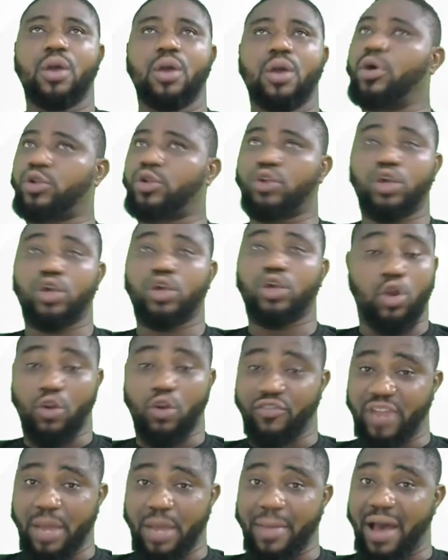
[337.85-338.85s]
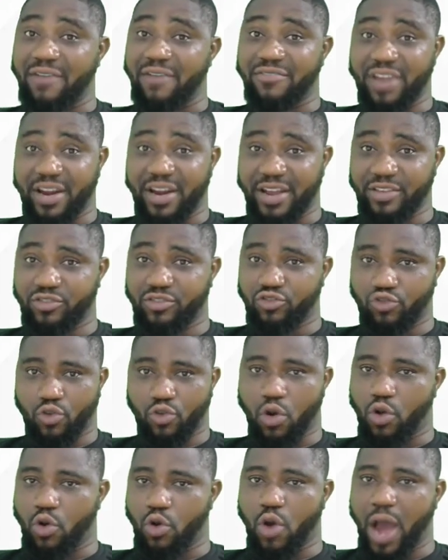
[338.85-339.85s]
but not all of them are very
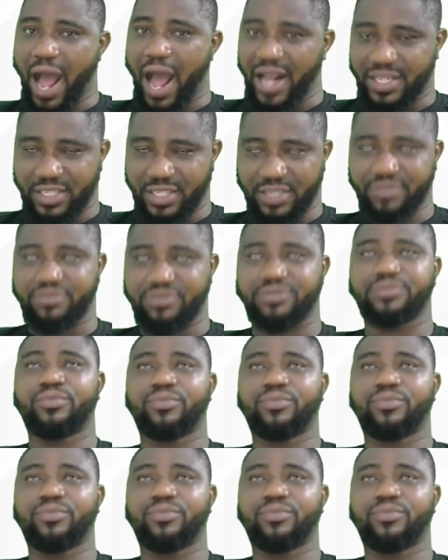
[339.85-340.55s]
strong or active.